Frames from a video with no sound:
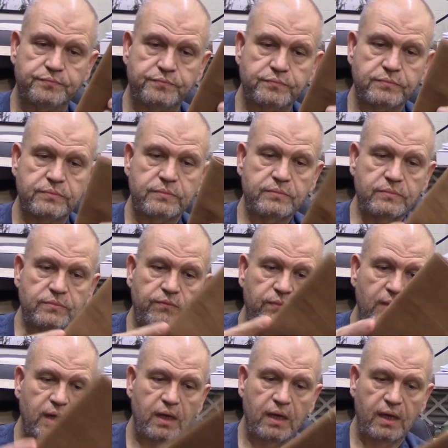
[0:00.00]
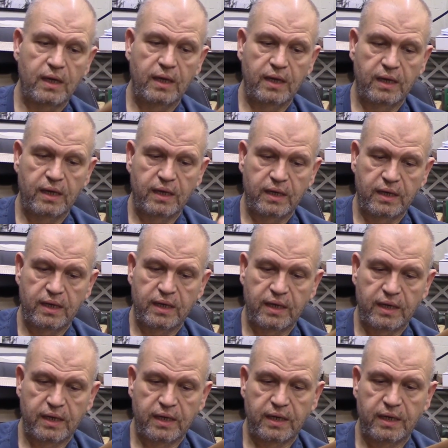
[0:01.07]

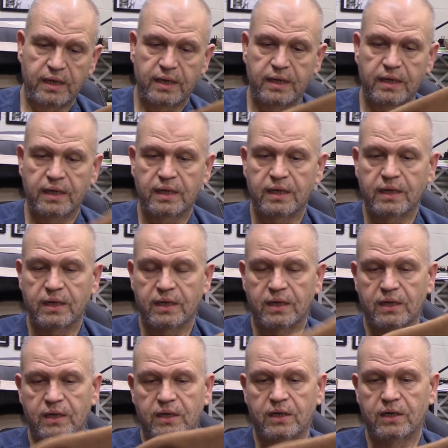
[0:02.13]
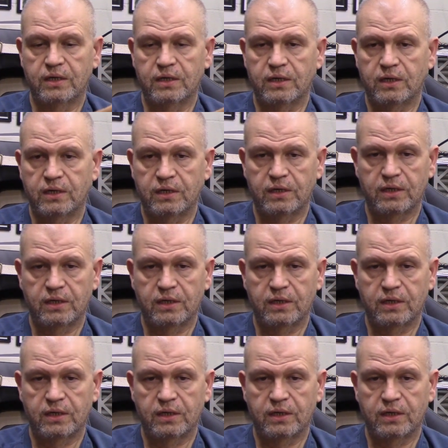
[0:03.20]
No one is speaking in this clip.